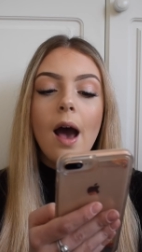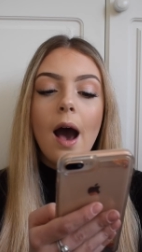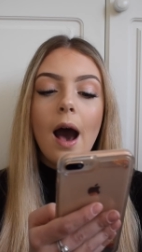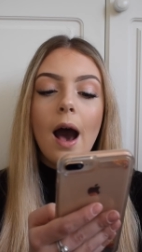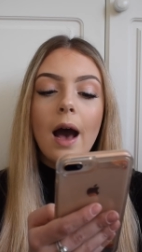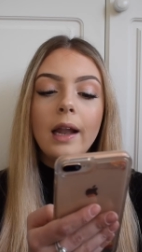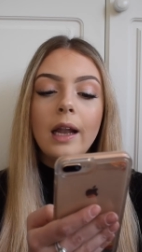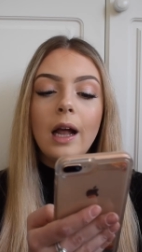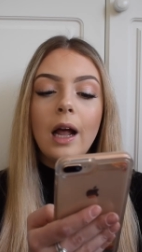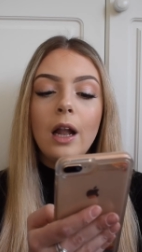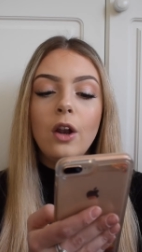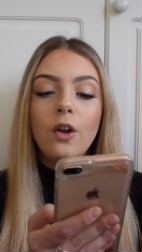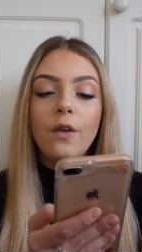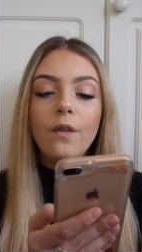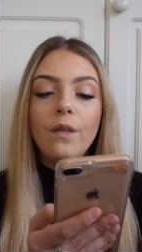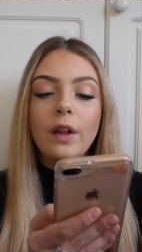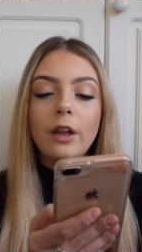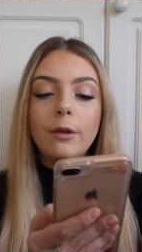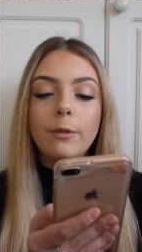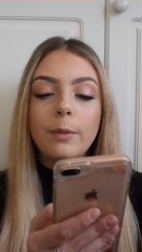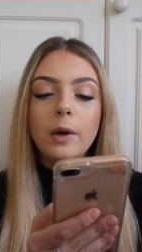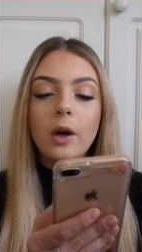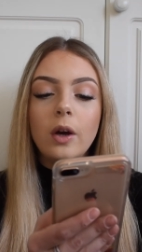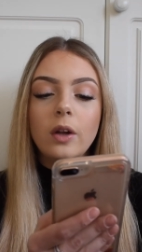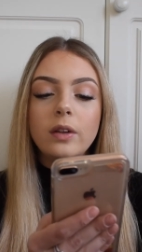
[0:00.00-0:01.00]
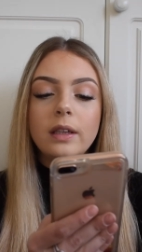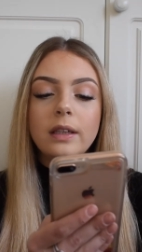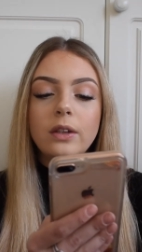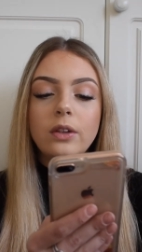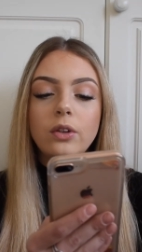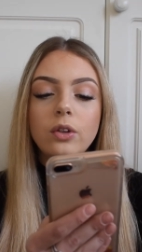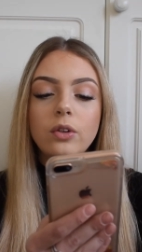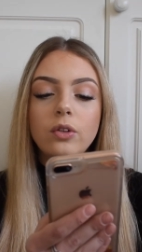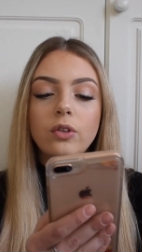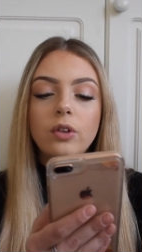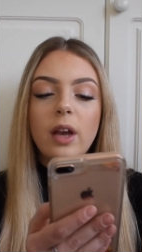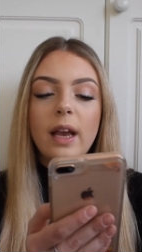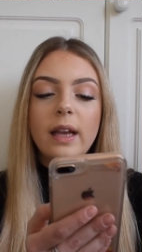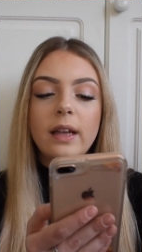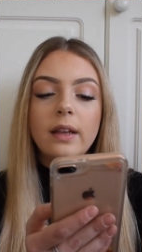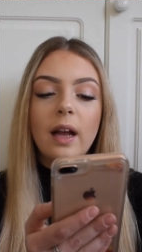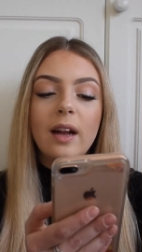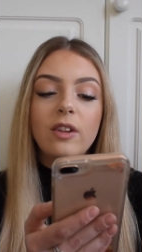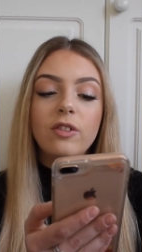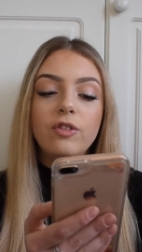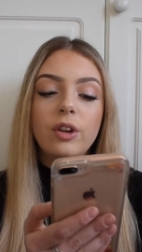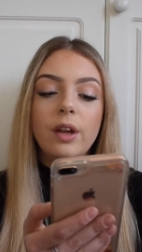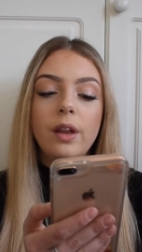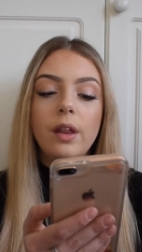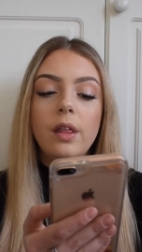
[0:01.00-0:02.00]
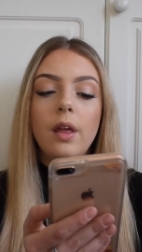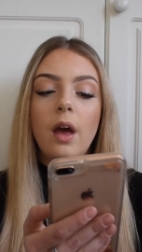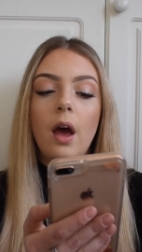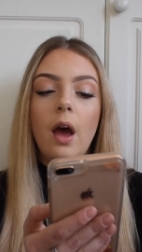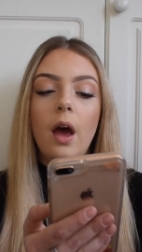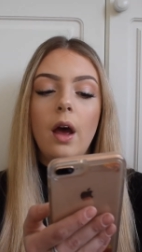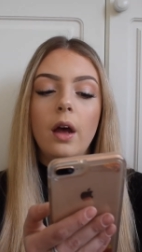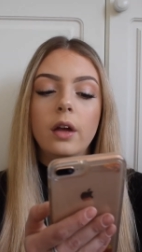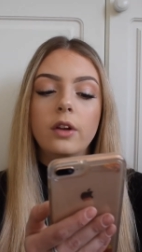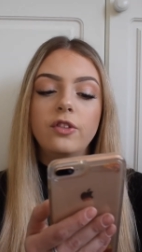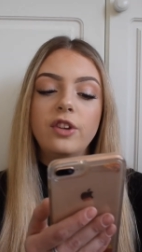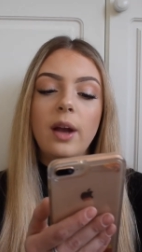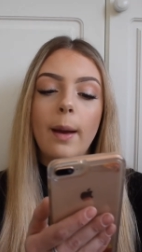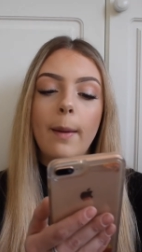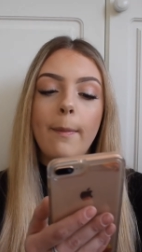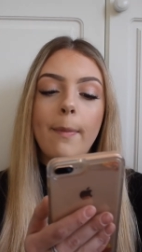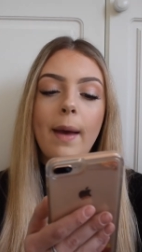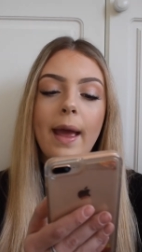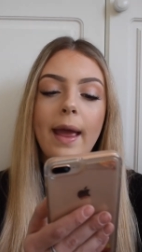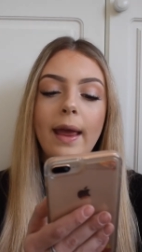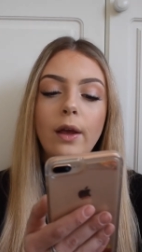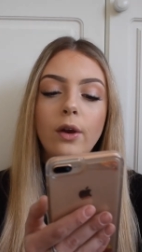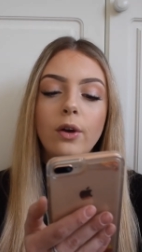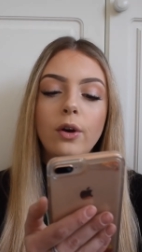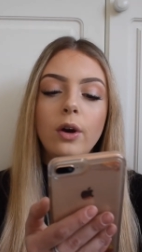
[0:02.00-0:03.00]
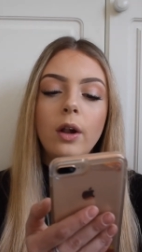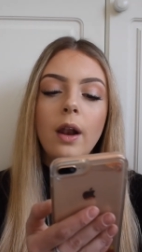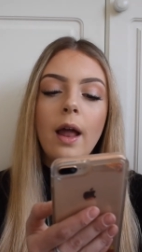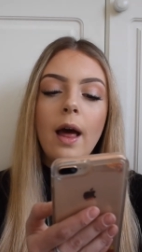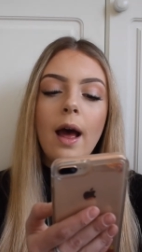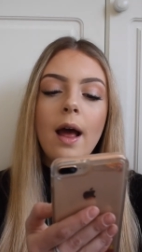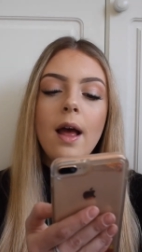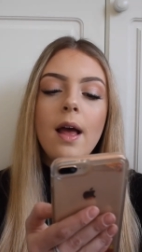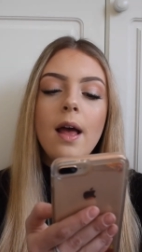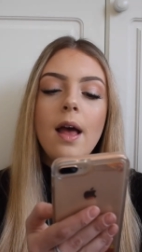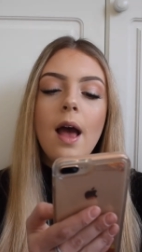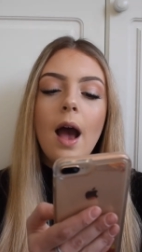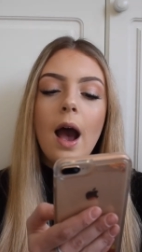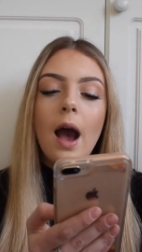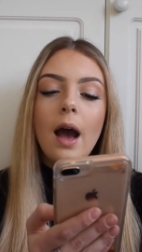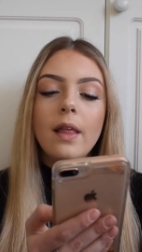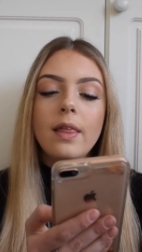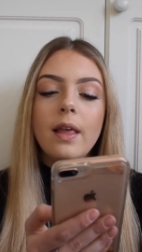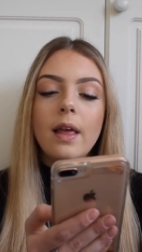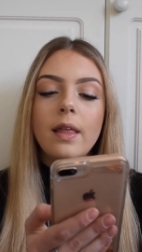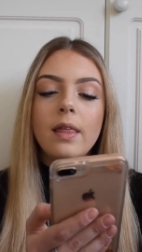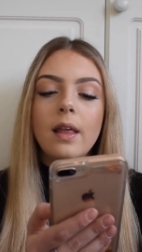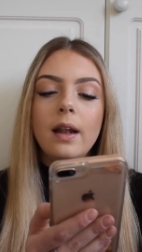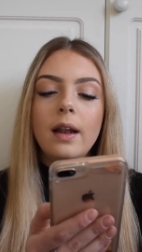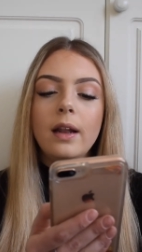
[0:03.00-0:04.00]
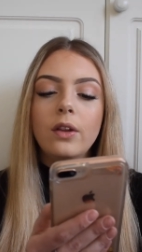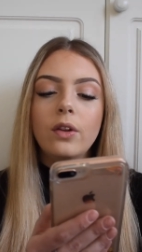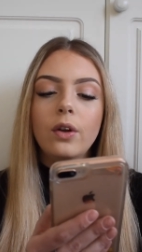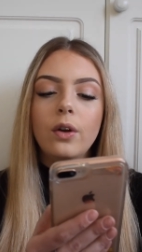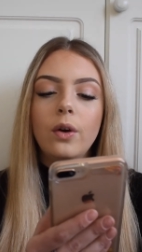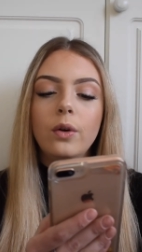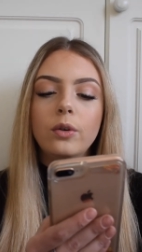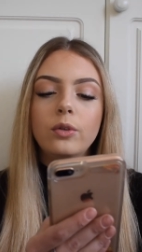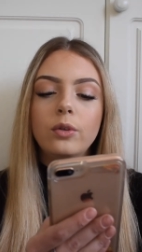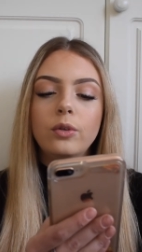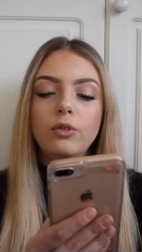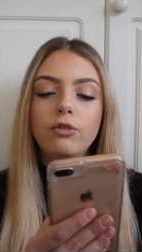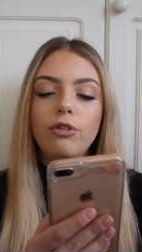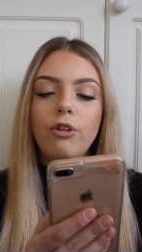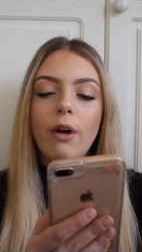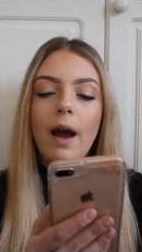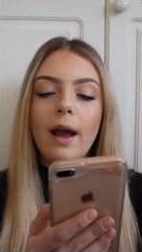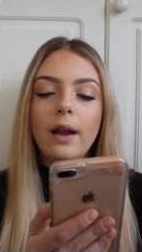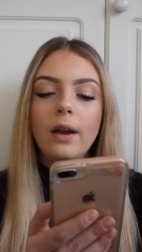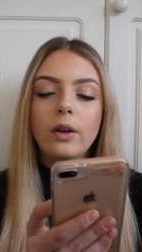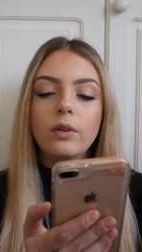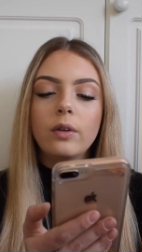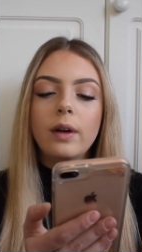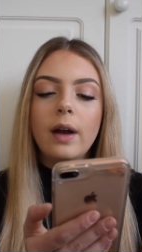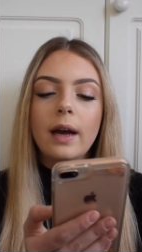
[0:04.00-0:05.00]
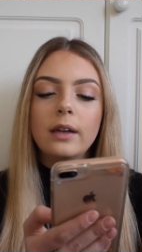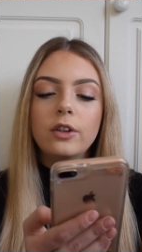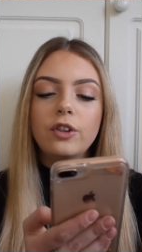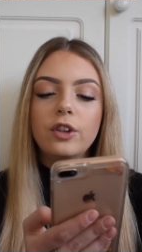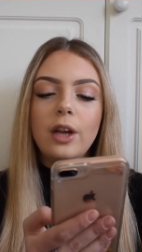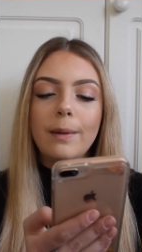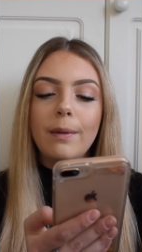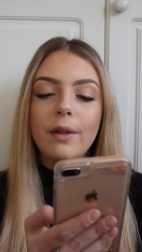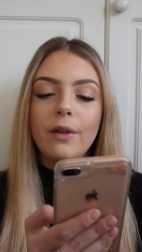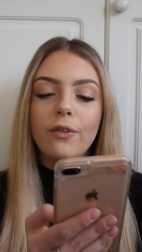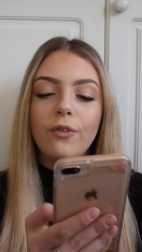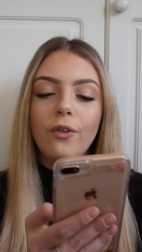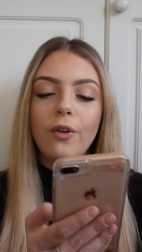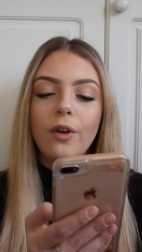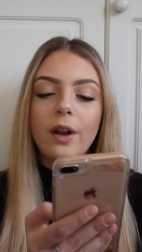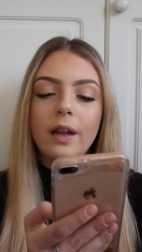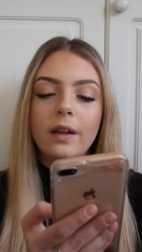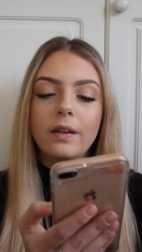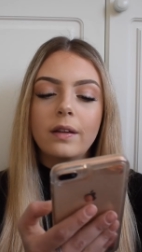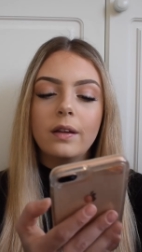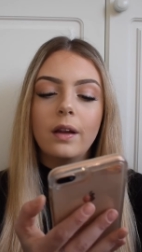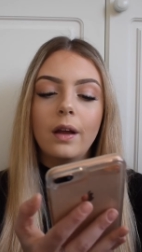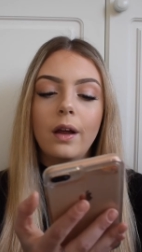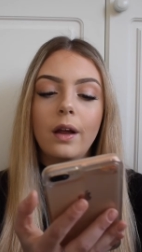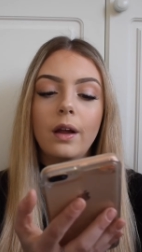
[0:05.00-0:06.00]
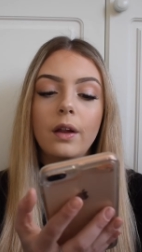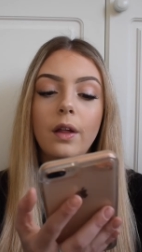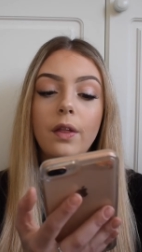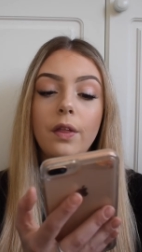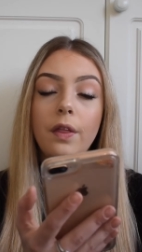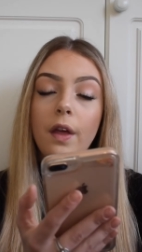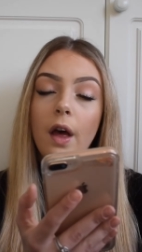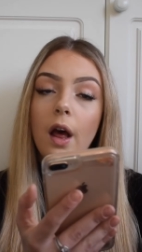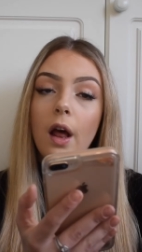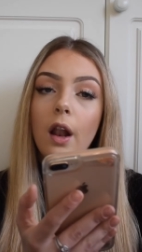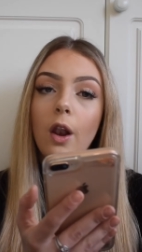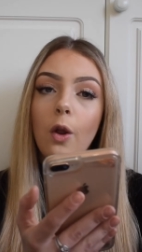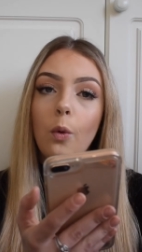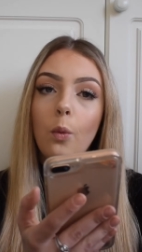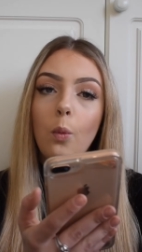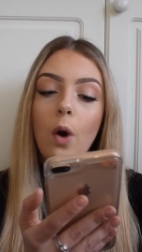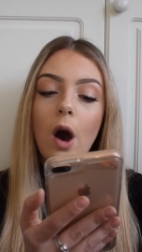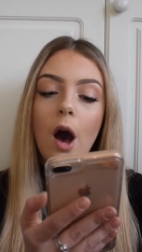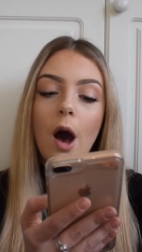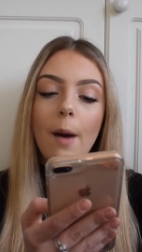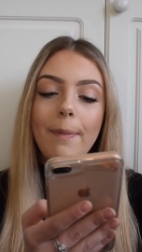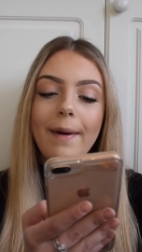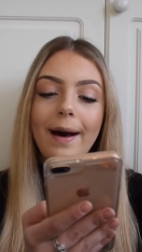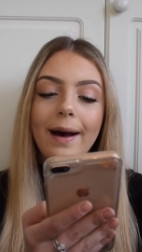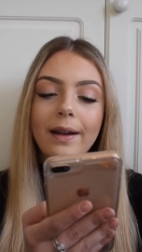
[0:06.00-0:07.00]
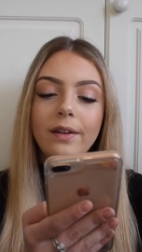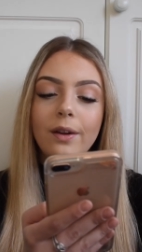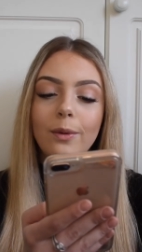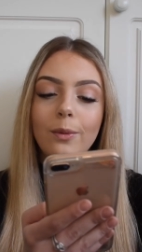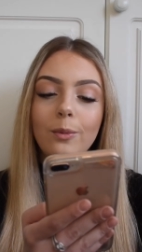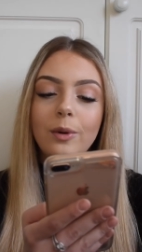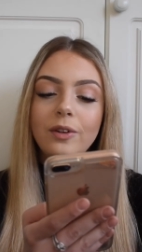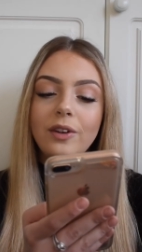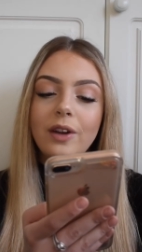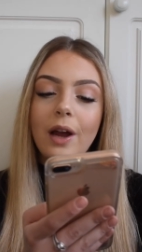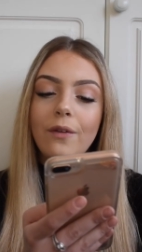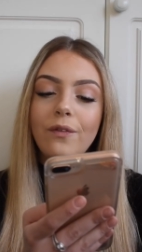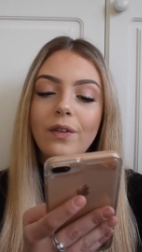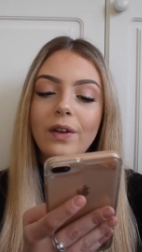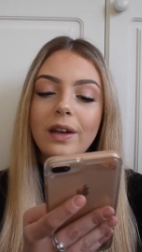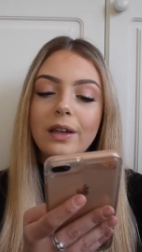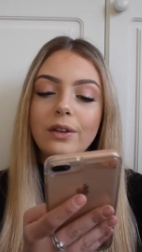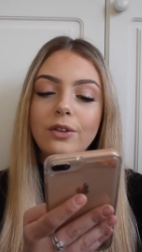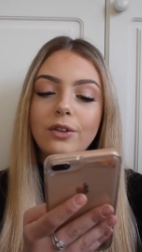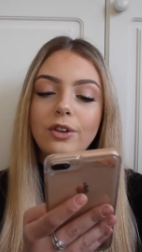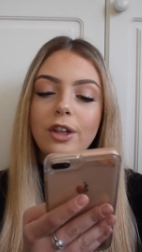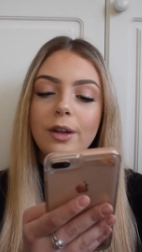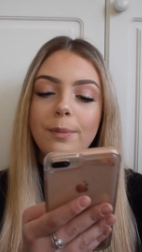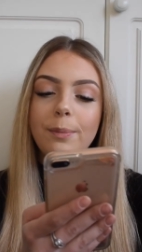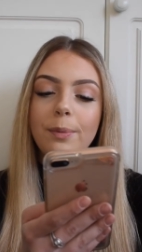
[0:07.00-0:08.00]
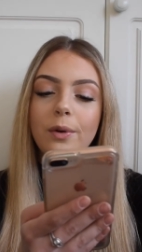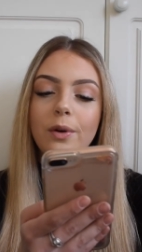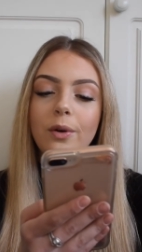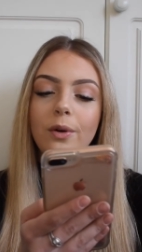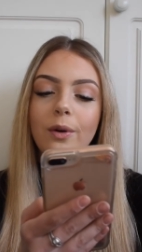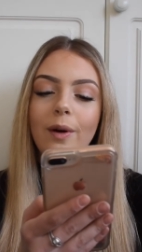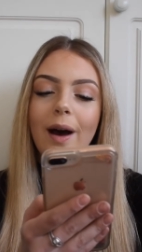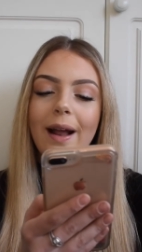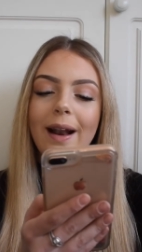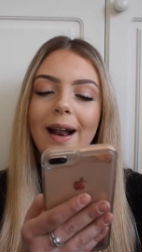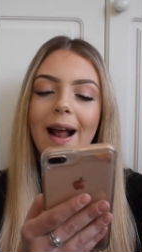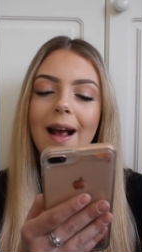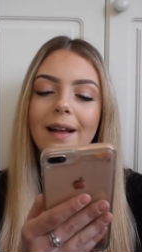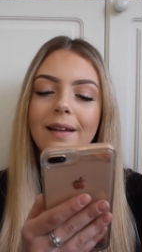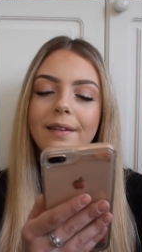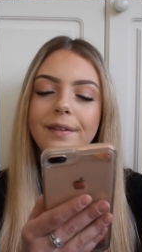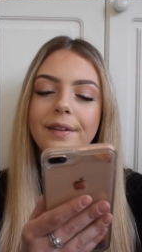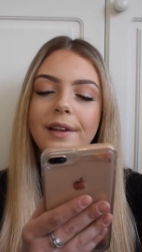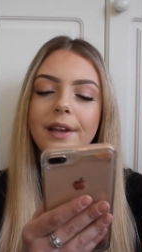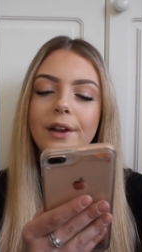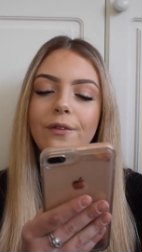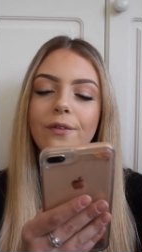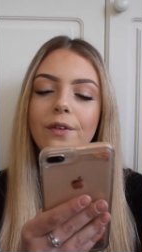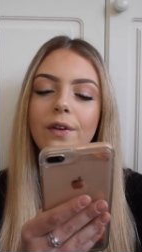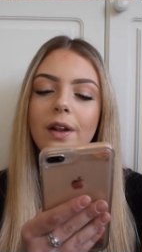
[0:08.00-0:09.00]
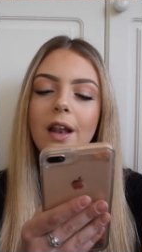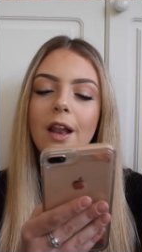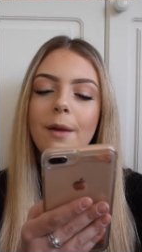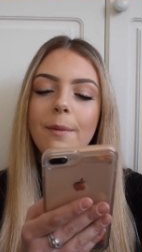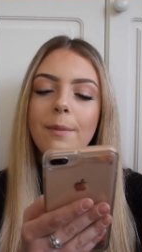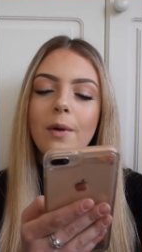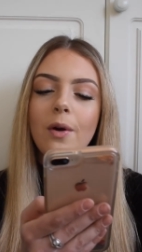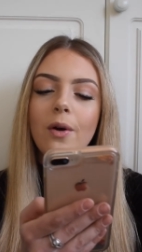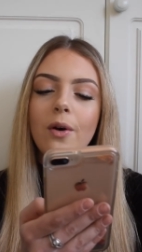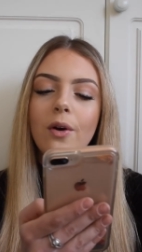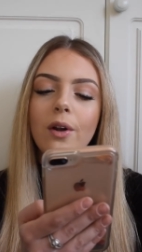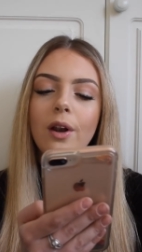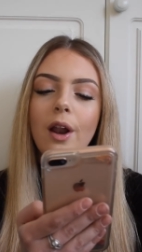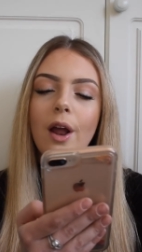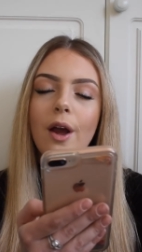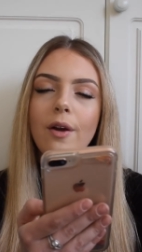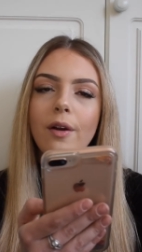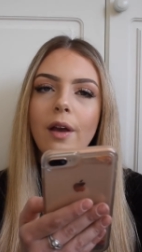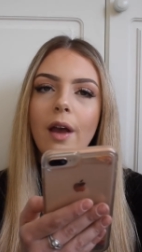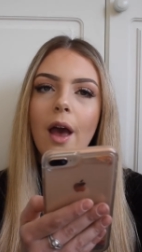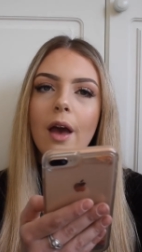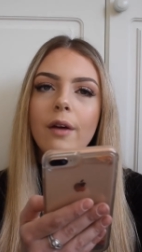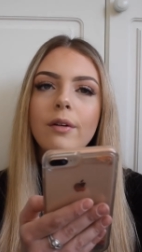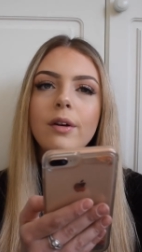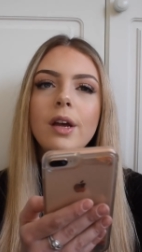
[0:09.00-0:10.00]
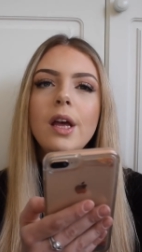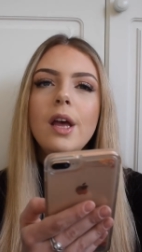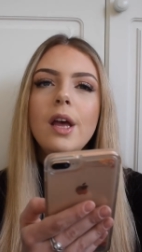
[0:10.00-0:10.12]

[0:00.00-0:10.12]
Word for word: And I love this because it's actually the champagne colour, and then the little triangle kind of shape at the front is the Loire pattern, which I think is super cool, and it has a different Le Mieux logo